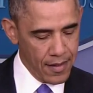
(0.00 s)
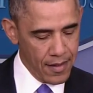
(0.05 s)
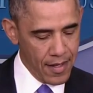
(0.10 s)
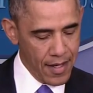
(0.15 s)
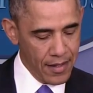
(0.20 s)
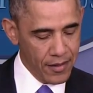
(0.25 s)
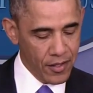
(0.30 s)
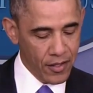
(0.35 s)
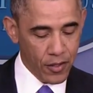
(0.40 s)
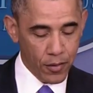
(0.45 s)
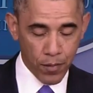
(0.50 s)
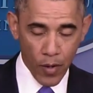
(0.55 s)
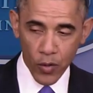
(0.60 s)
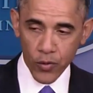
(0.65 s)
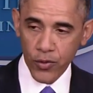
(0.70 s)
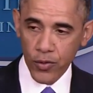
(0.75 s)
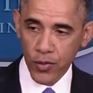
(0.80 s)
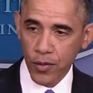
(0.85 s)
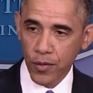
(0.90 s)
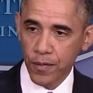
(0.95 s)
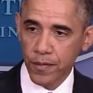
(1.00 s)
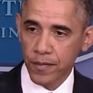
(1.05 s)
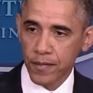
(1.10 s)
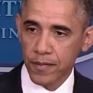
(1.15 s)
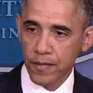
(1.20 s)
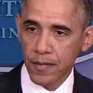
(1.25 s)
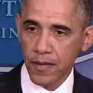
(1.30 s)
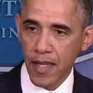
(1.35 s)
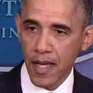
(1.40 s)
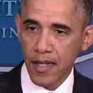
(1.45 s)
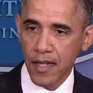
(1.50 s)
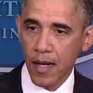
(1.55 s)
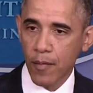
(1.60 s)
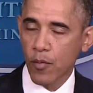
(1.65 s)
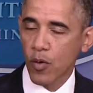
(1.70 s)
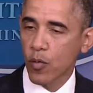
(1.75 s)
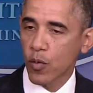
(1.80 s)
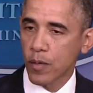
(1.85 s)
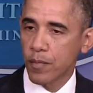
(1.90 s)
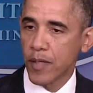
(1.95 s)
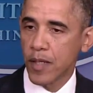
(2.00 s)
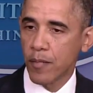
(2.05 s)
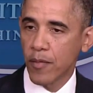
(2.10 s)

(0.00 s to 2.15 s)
as it's supposed to, that number would be